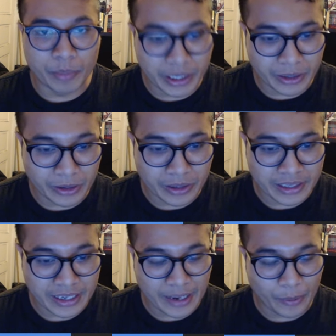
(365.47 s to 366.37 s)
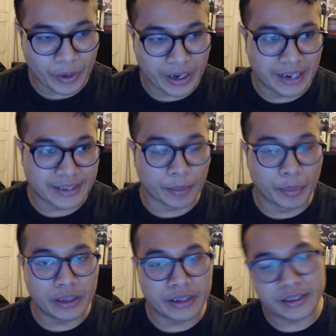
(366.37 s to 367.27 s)
bill, whereas a
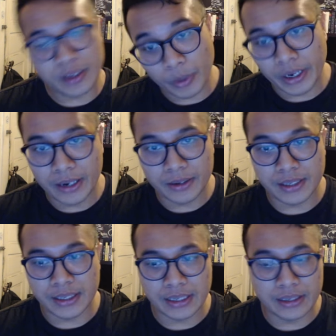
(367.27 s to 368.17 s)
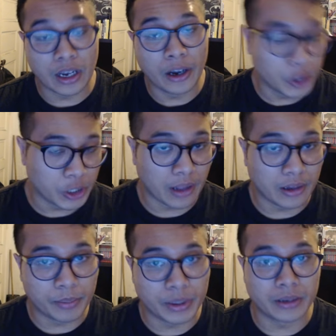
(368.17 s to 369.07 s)
million somewhere else is
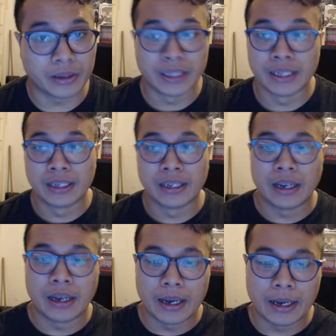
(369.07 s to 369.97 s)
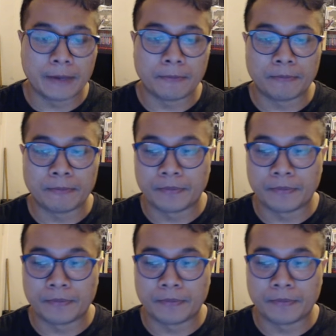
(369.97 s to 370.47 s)
$100 bill. Um,